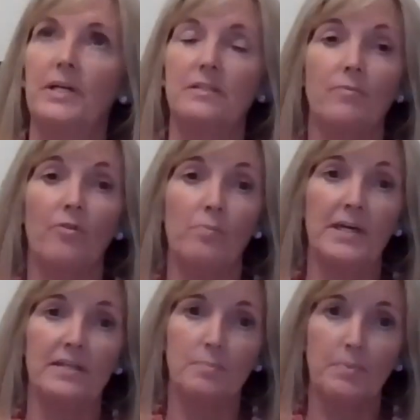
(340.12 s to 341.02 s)
some of
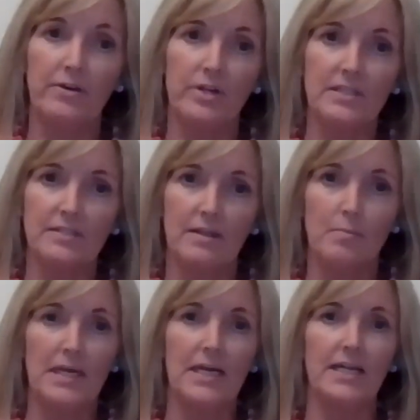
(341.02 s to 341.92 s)
my experience in the
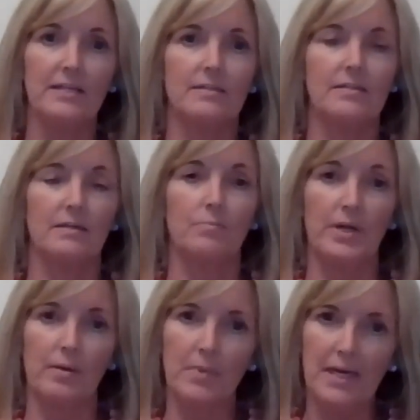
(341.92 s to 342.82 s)
Middle East and
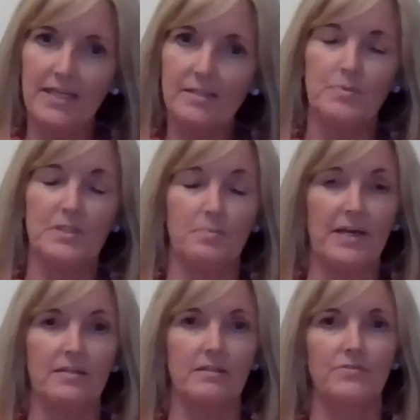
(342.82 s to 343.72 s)
bring a Middle East
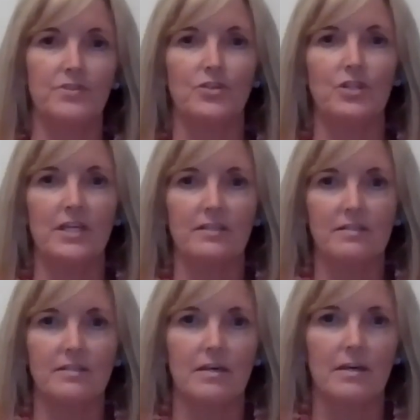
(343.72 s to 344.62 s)
perspective to
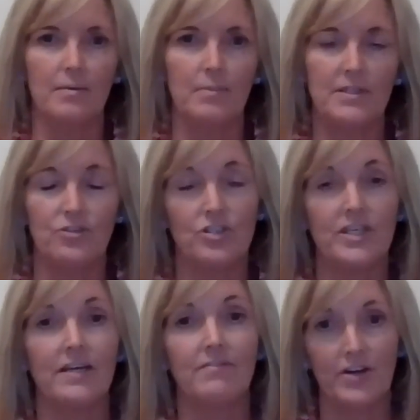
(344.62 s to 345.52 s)
this, as you
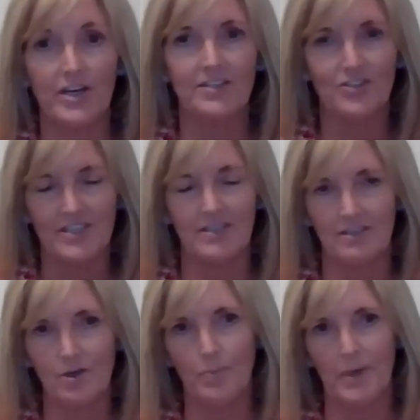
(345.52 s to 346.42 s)
said, very interesting
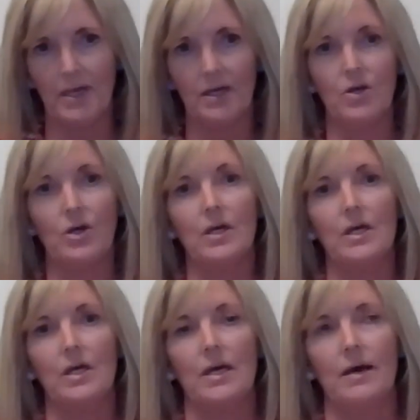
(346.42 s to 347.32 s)
topic.
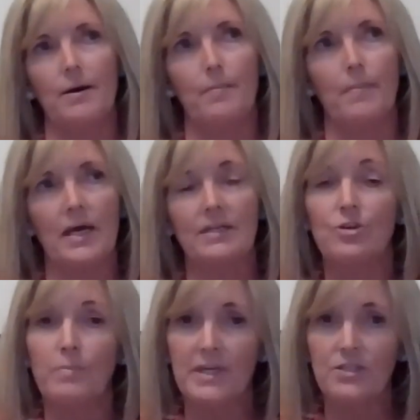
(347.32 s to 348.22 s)
As
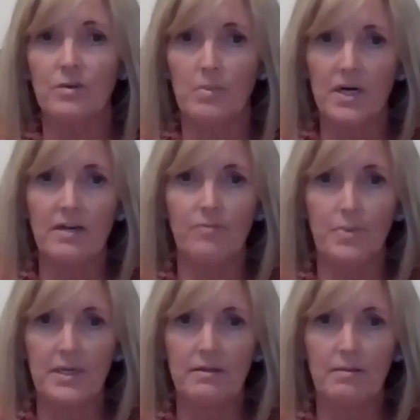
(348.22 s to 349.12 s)
you mentioned, Mark, I've
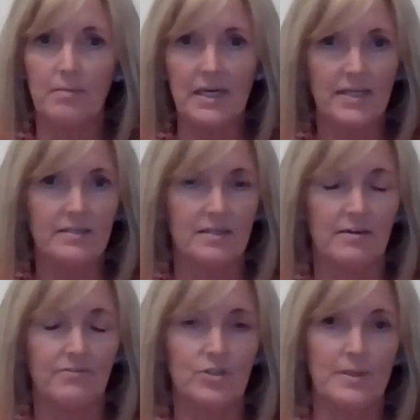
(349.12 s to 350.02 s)
been in the Middle East
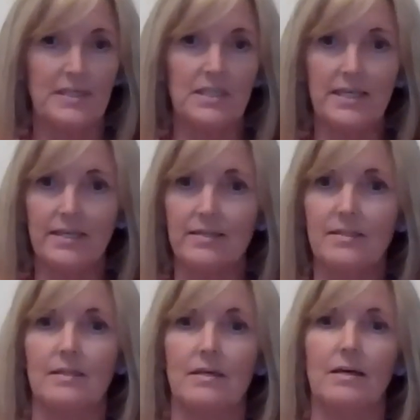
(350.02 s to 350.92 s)
now for 20
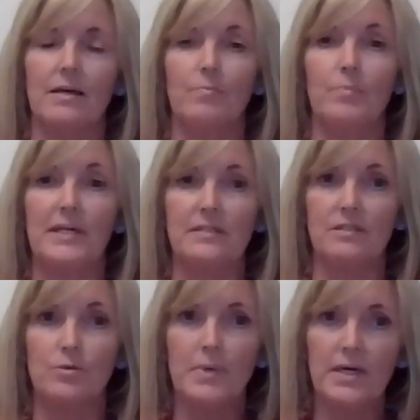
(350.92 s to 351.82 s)
years, based
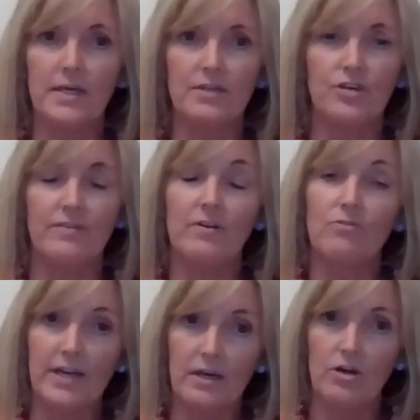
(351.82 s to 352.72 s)
in Dubai, and I travel
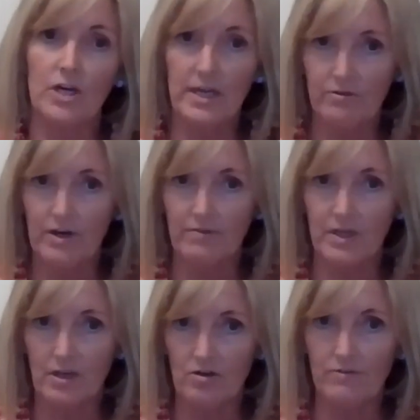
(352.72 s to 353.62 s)
regularly around
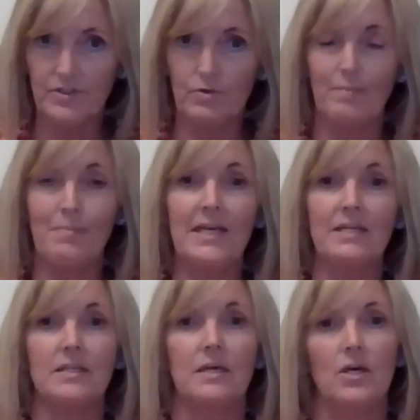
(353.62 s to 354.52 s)
the Gulf. So I meet